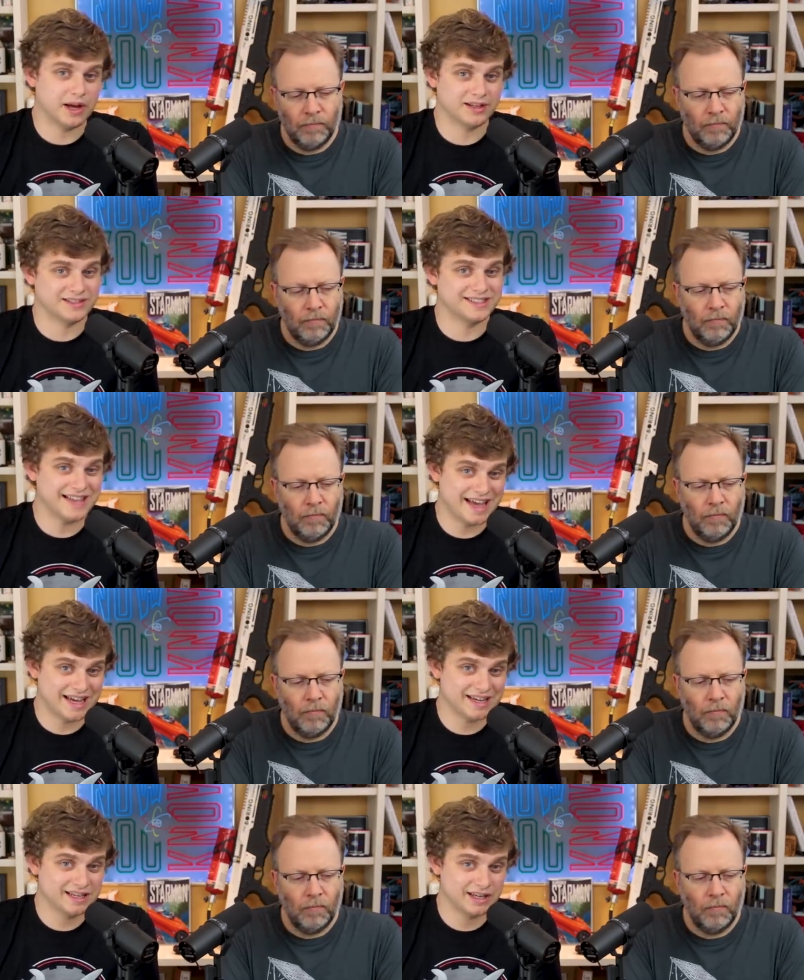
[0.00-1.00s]
Speaker 1: miles a
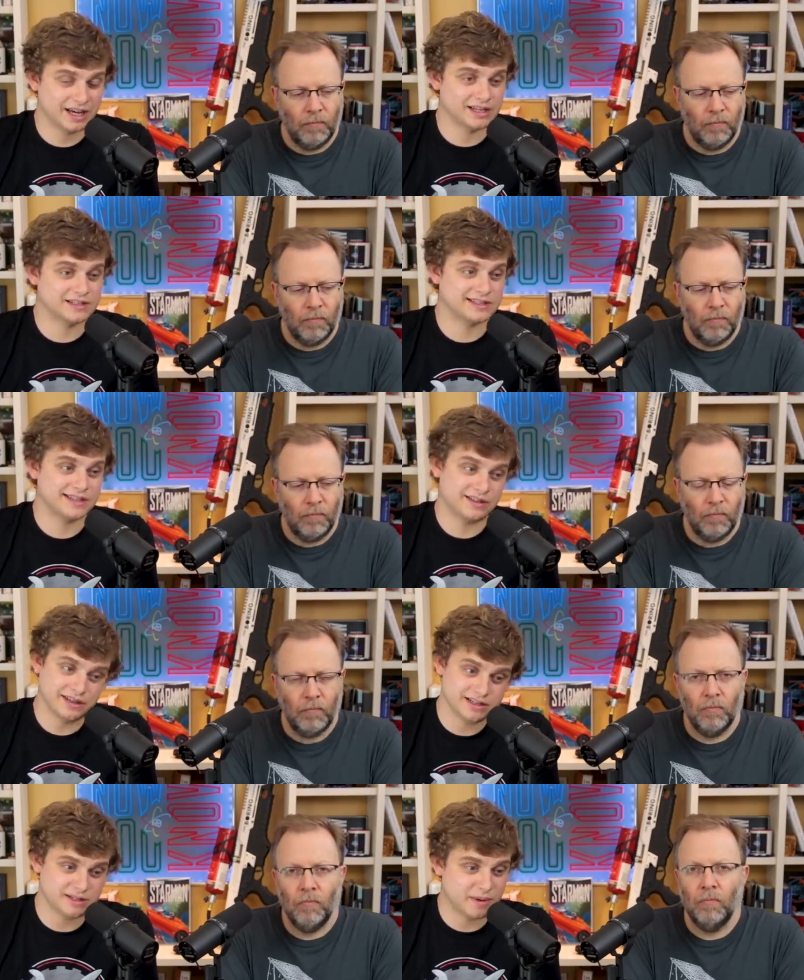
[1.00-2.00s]
day and still
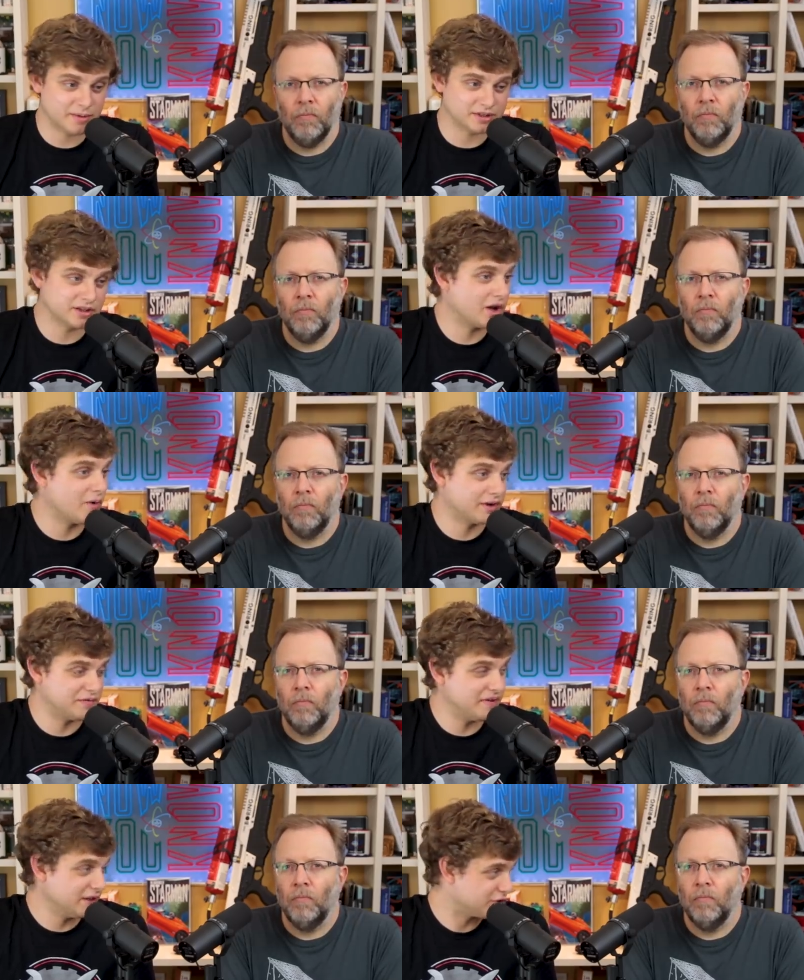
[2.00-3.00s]
needs to be able to go on a
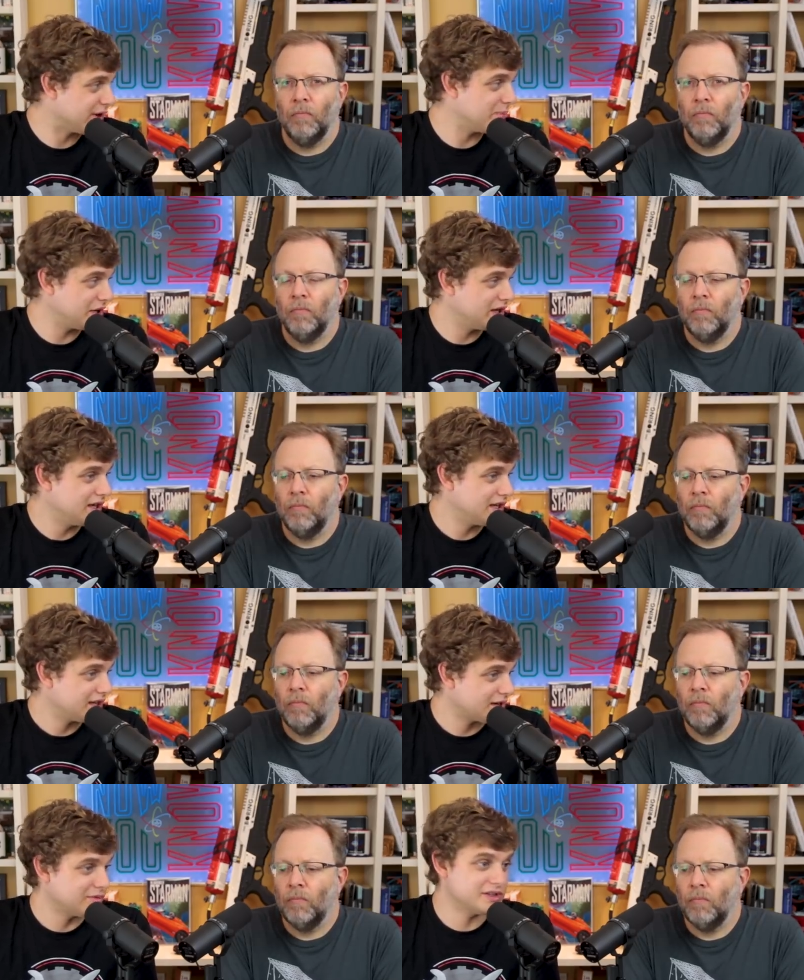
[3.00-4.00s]
field trip,
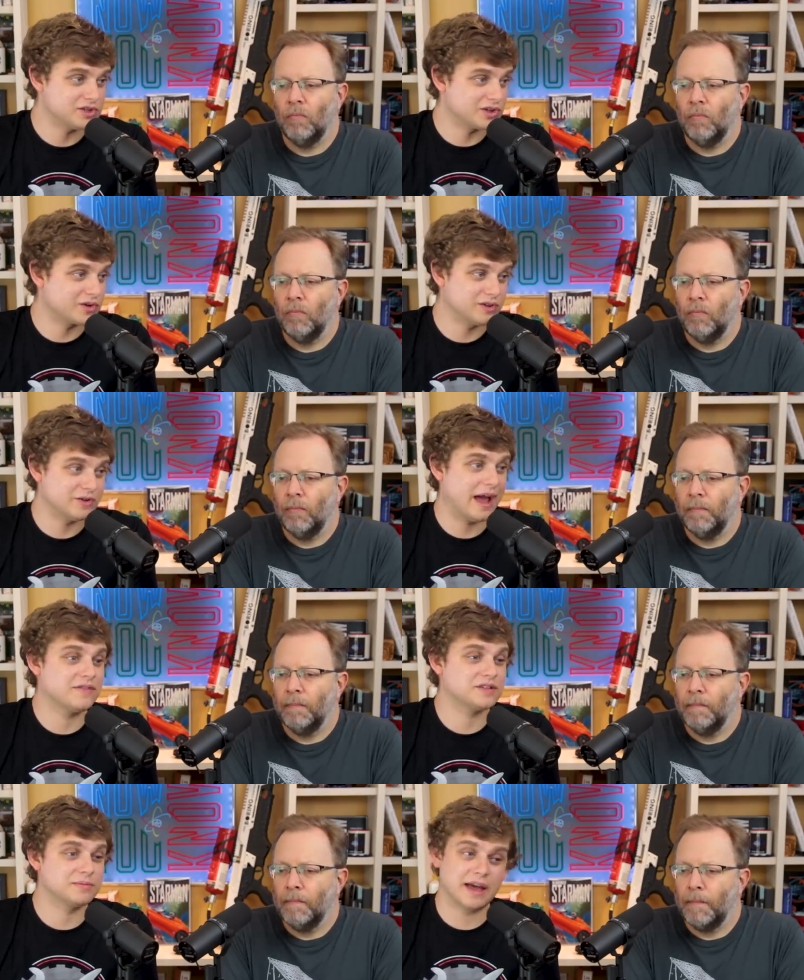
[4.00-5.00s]
that means you're going to
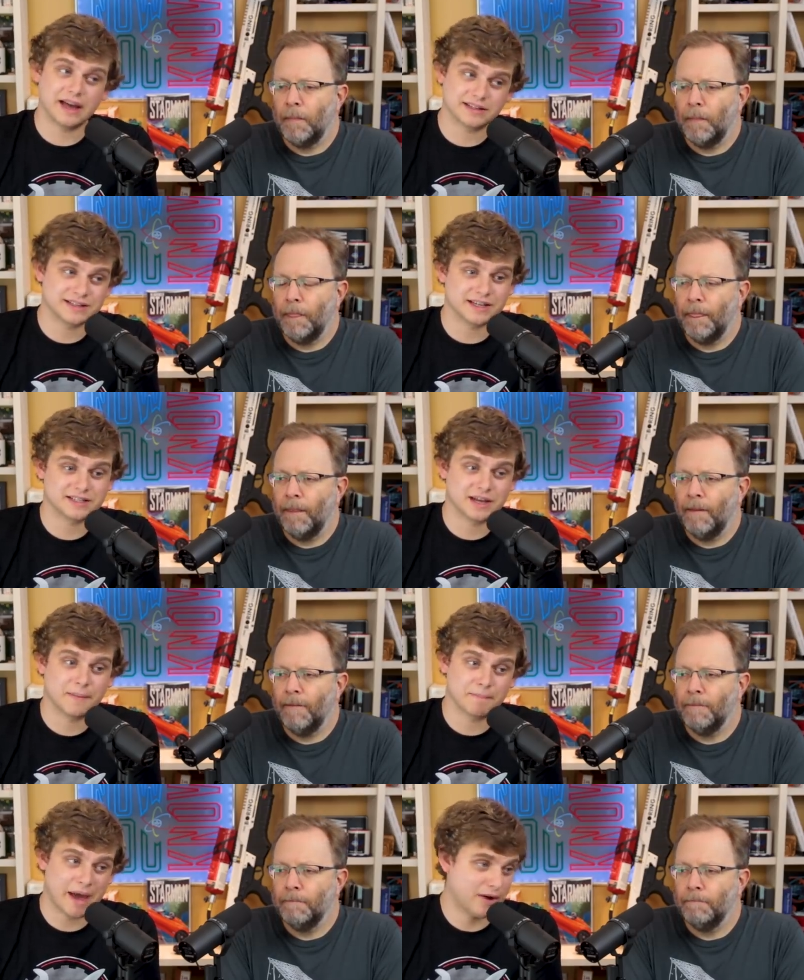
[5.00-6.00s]
have some excess
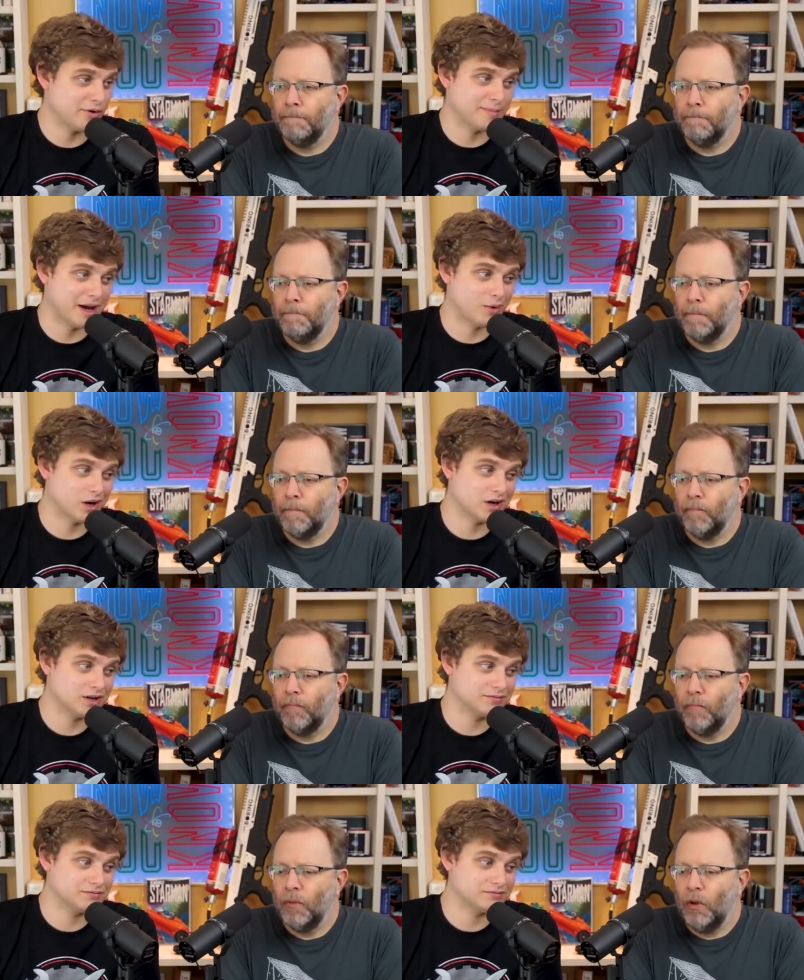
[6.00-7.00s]
Speaker 2: battery power.
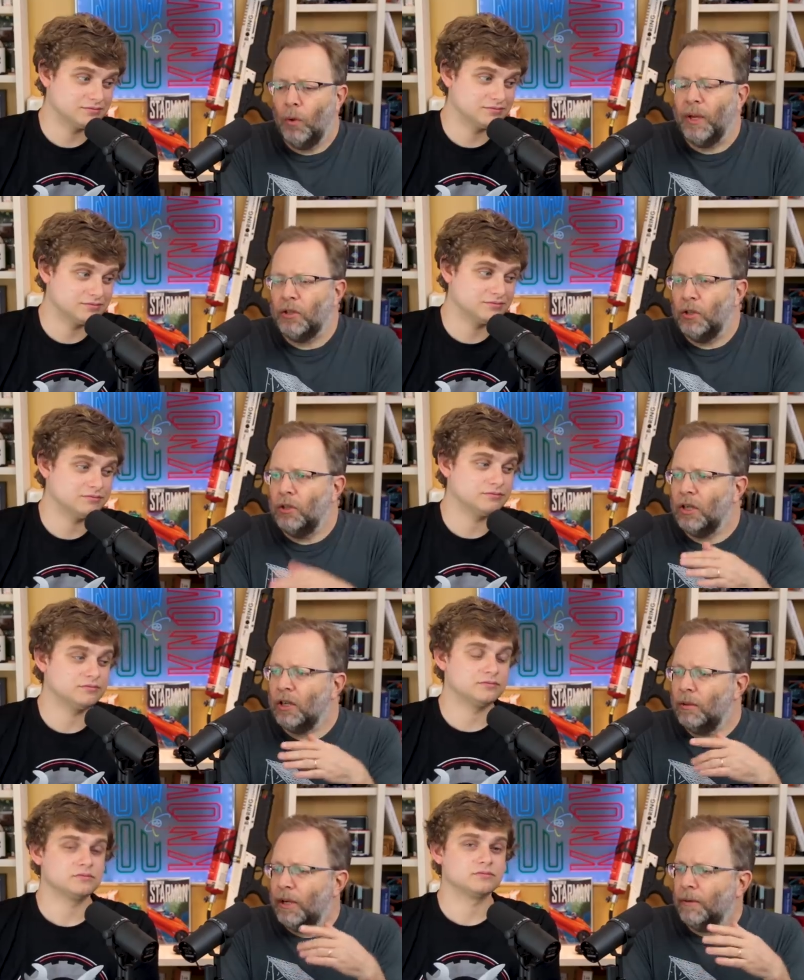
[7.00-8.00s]
Wait, so you're
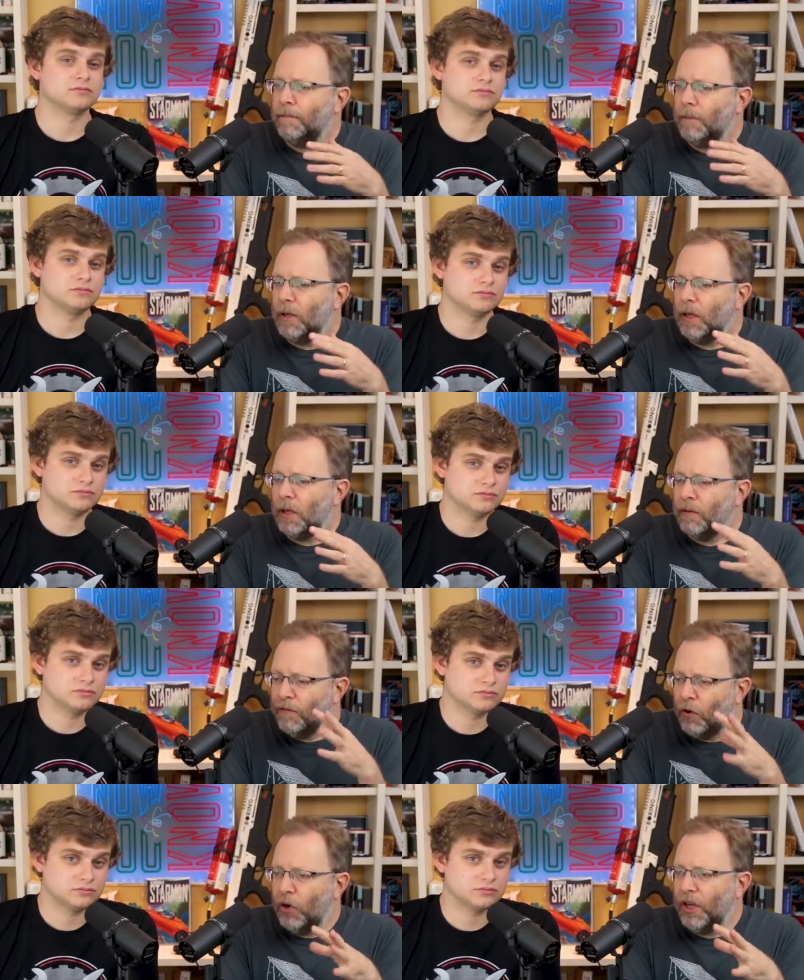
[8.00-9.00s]
talking about
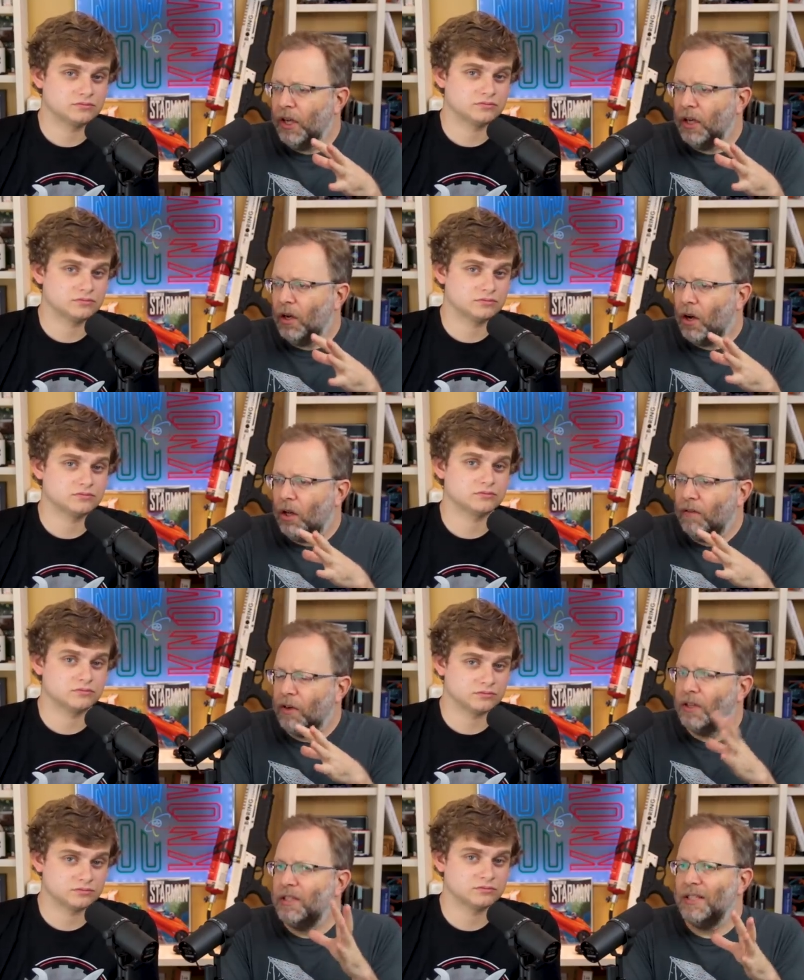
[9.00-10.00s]
converting all of
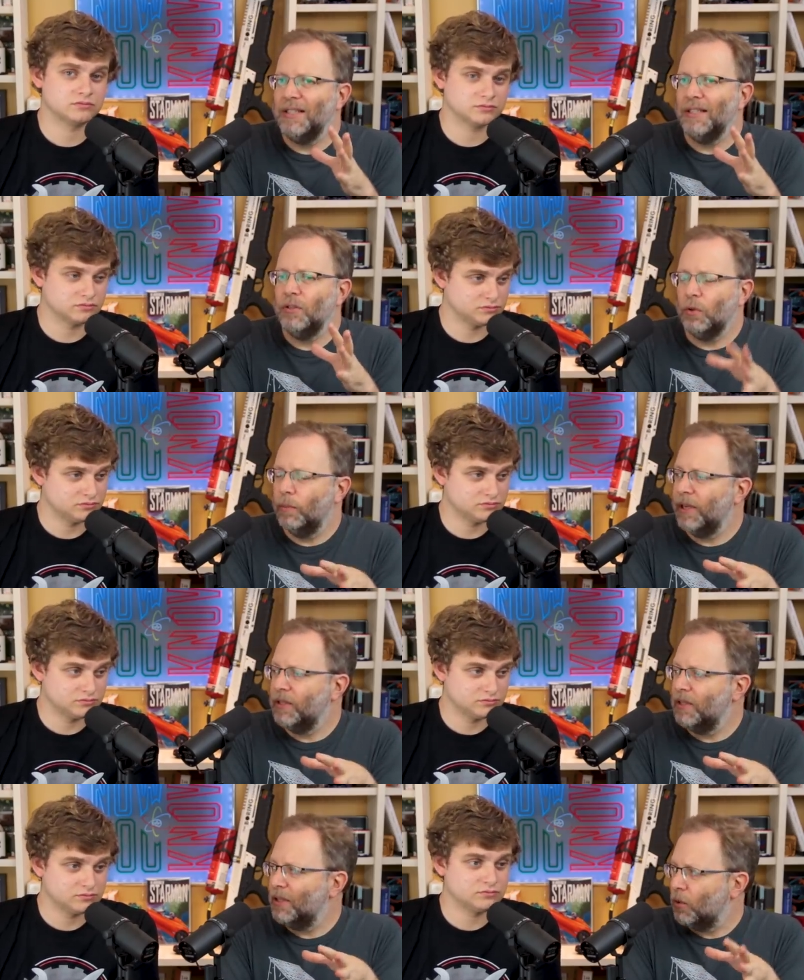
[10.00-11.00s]
our existing school
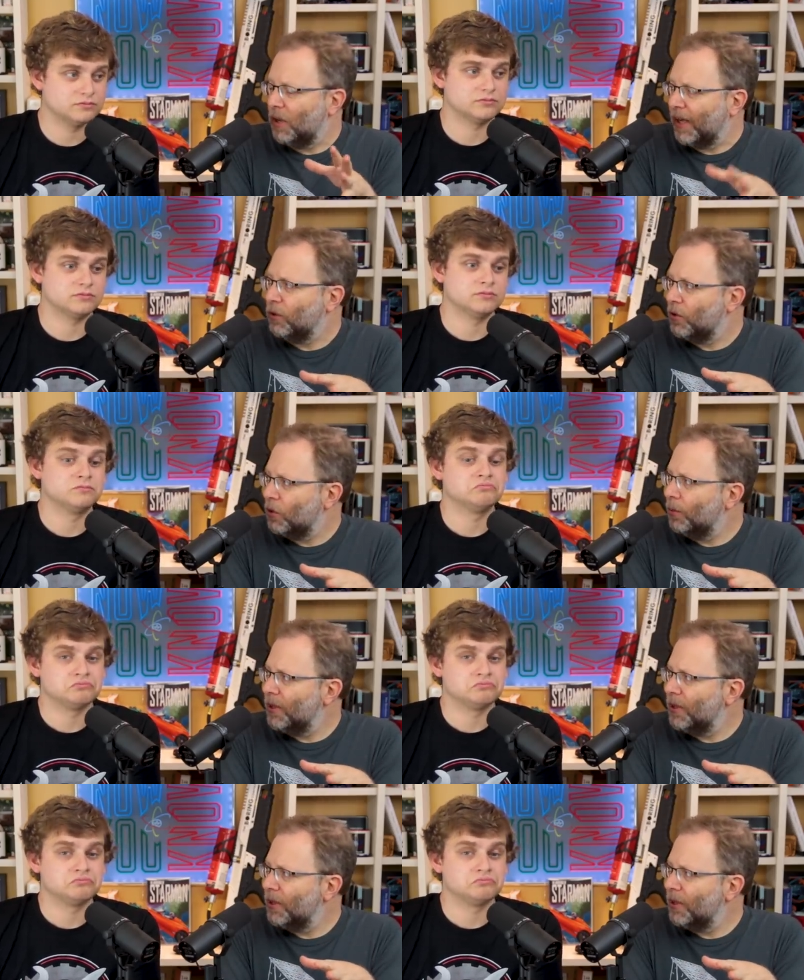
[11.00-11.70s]
buses into electric school